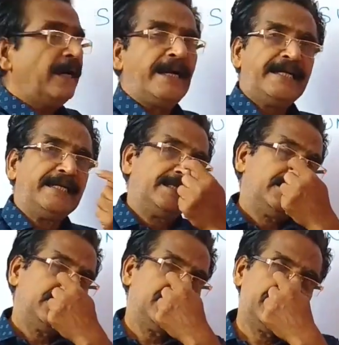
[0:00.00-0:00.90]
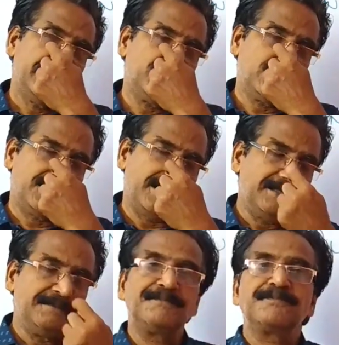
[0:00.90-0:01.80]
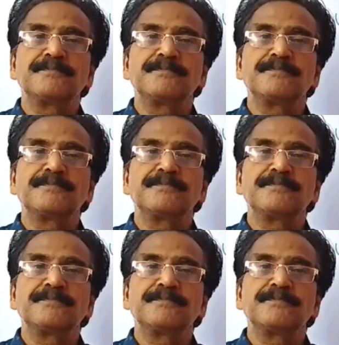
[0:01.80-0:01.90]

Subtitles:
And the same question.